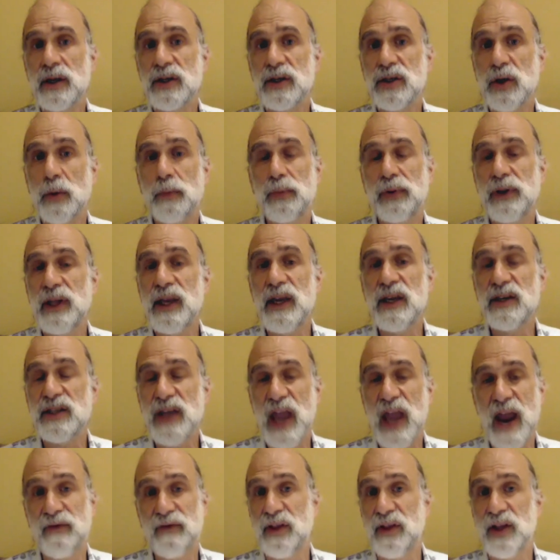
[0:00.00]
So please,
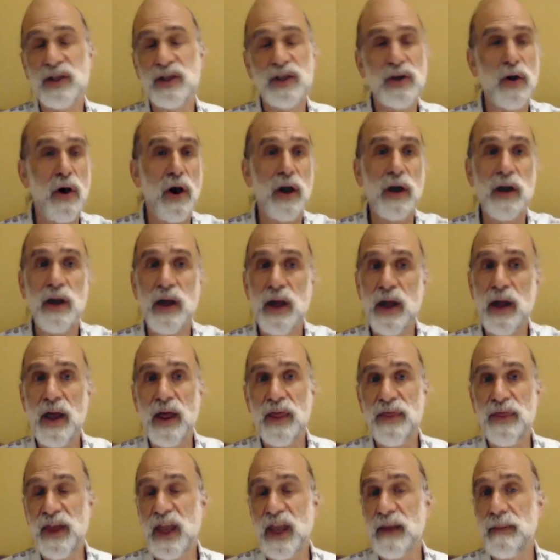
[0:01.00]
after this talk,
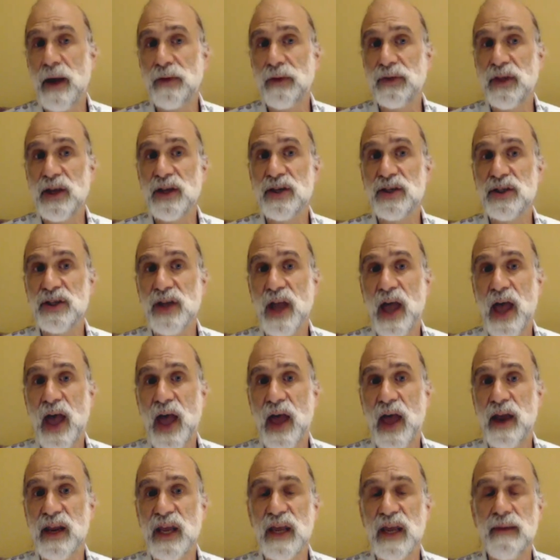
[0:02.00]
think about this
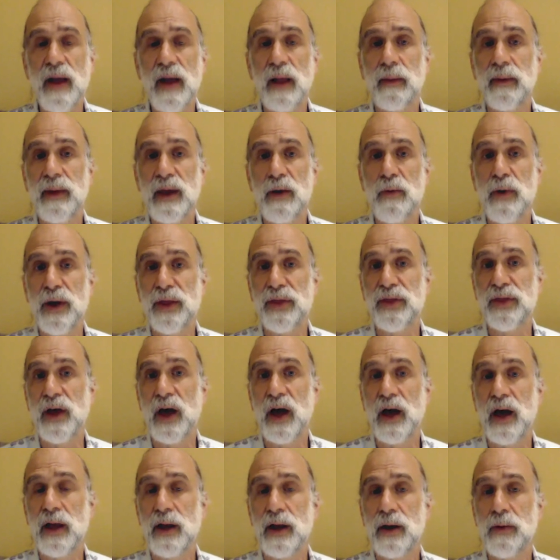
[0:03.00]
and email me with,
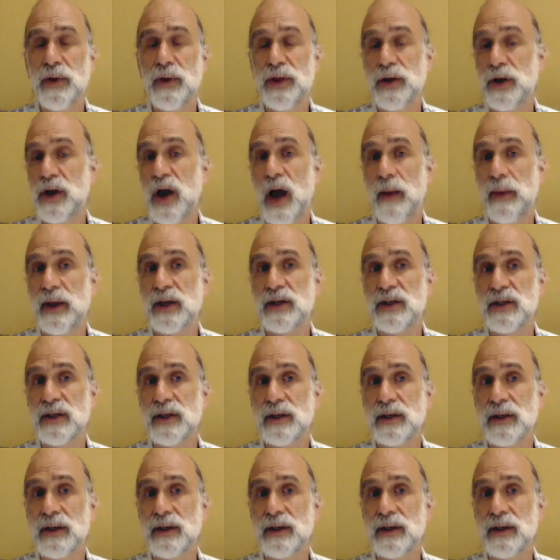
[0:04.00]
uh, with your comments.